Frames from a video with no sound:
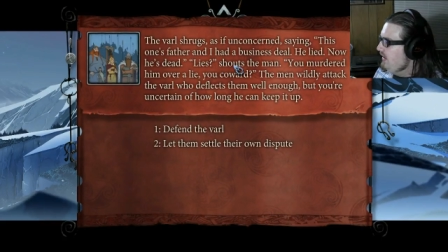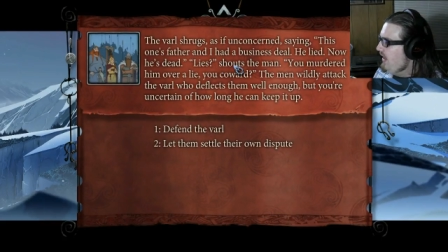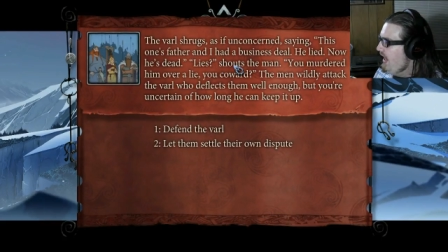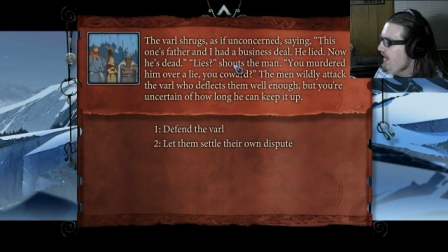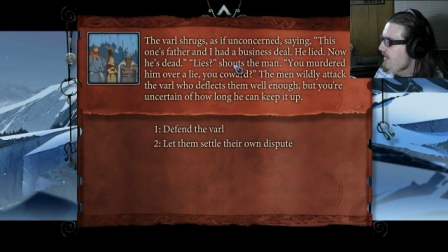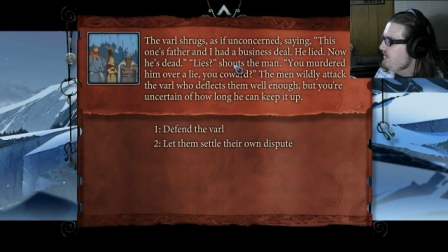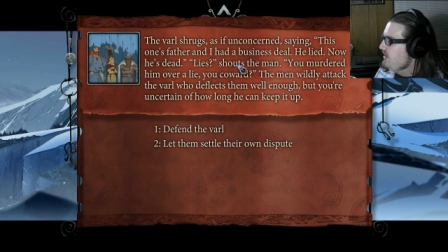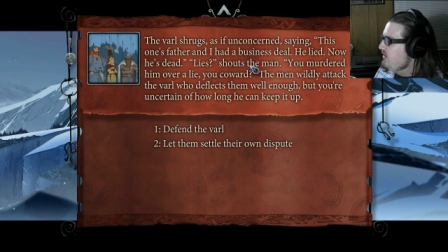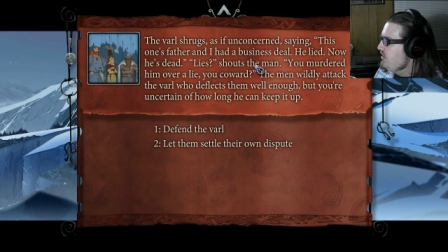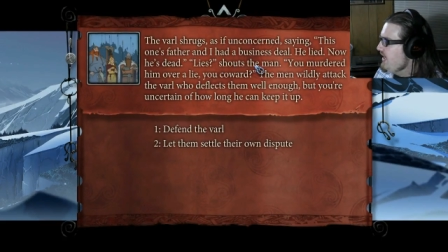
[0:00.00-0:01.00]

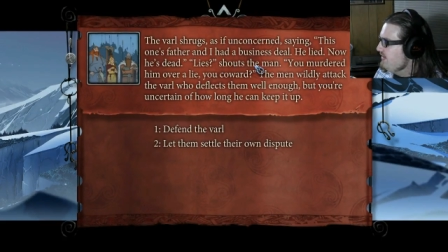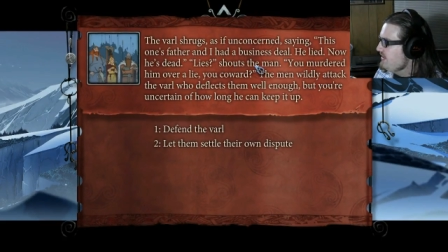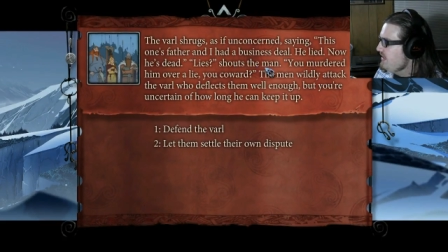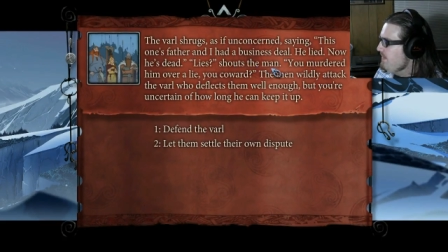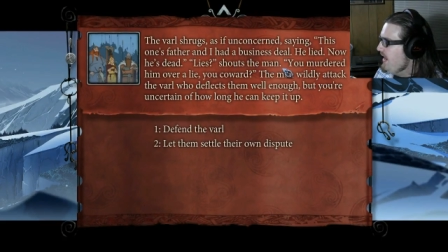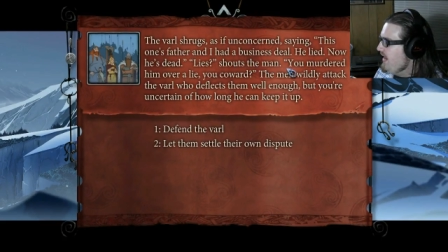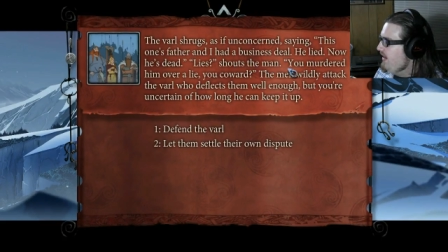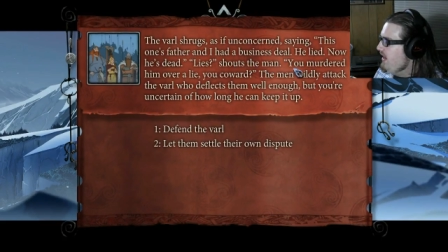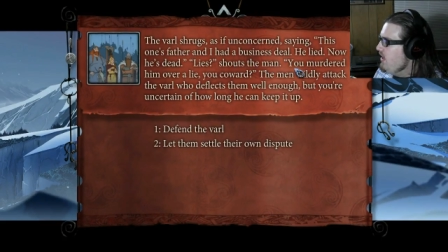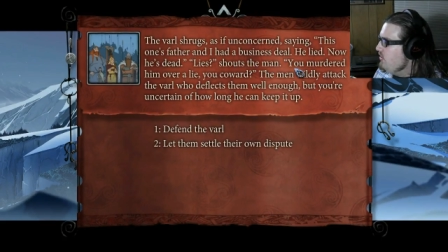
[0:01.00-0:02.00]
Lies! shouts the
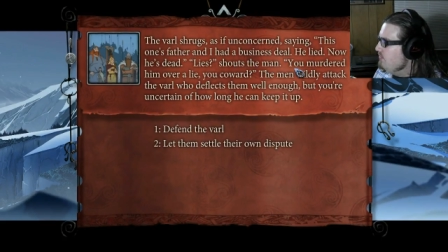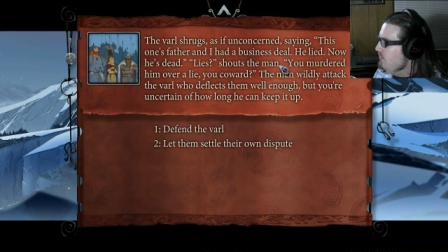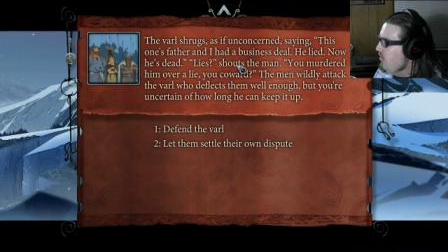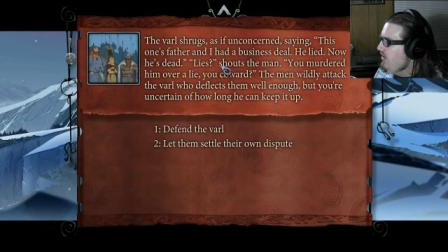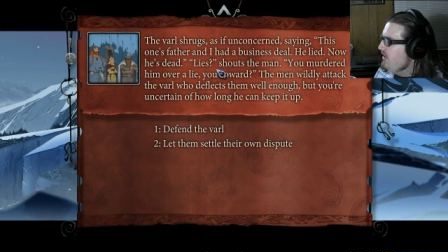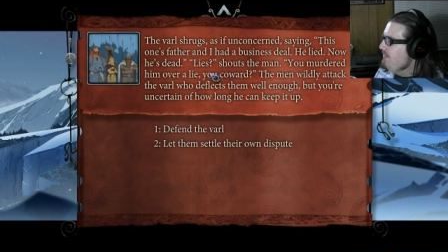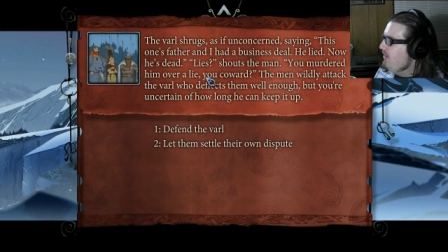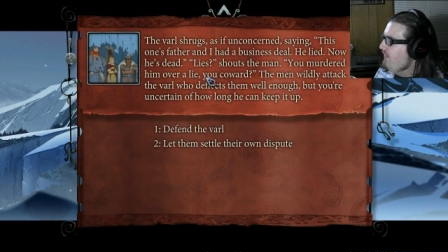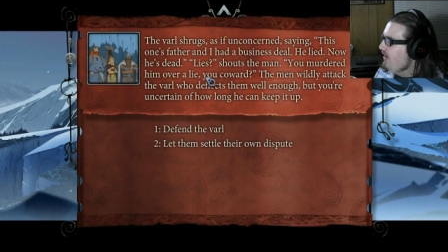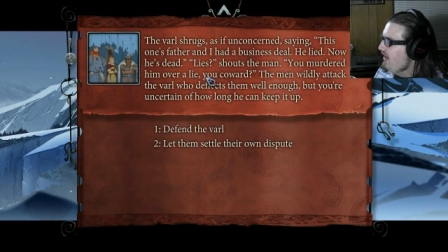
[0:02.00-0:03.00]
man. You murdered him
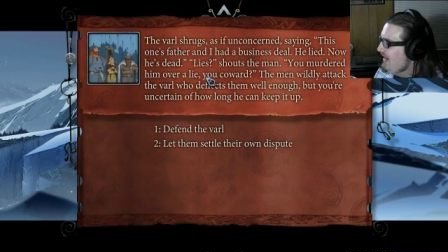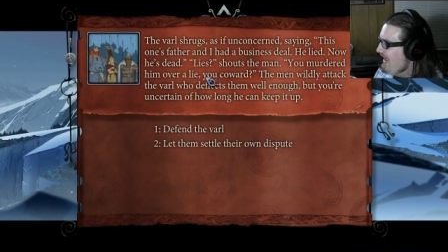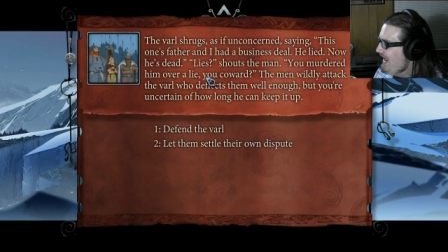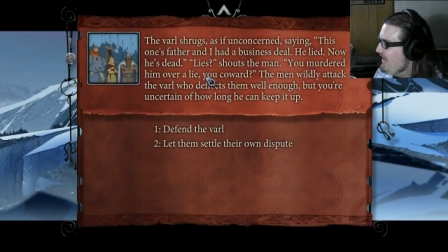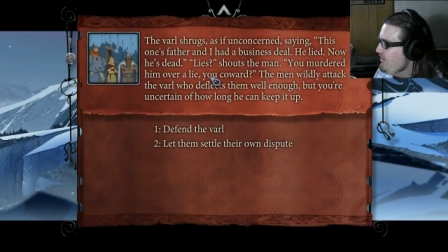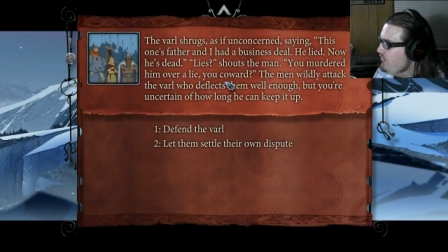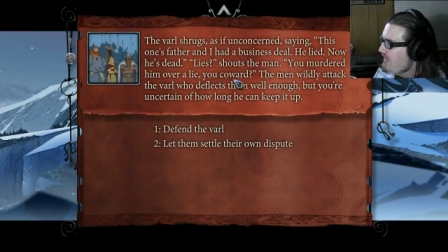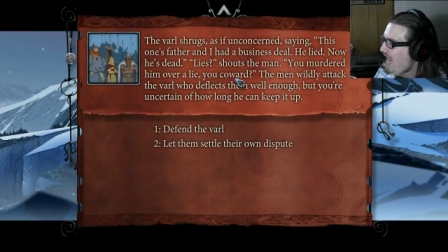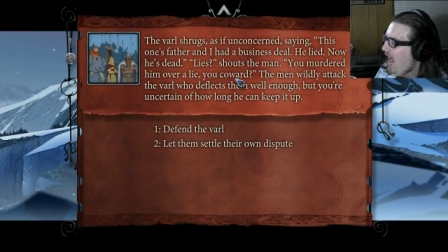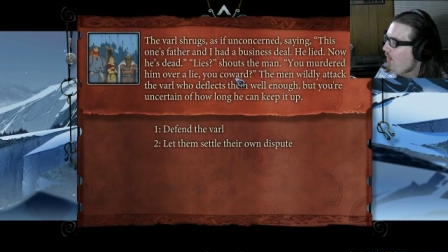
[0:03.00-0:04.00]
over a lie.
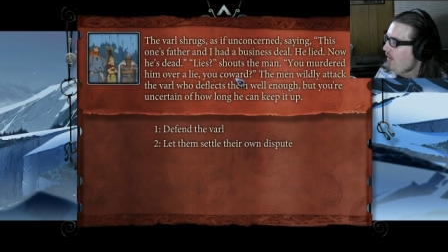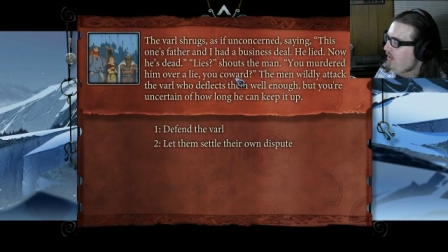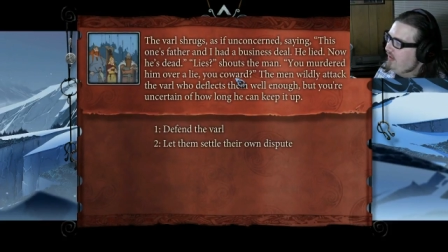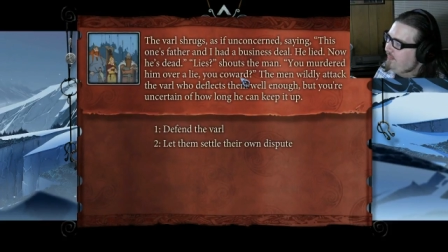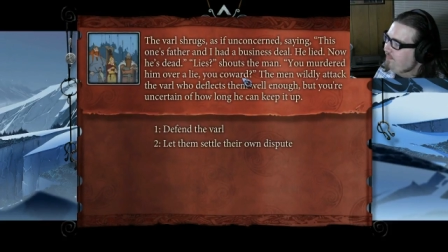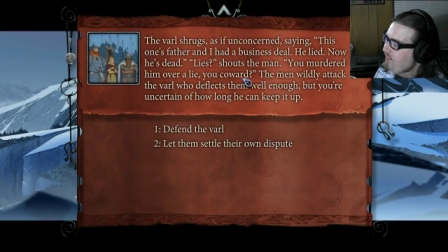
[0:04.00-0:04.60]
You coward!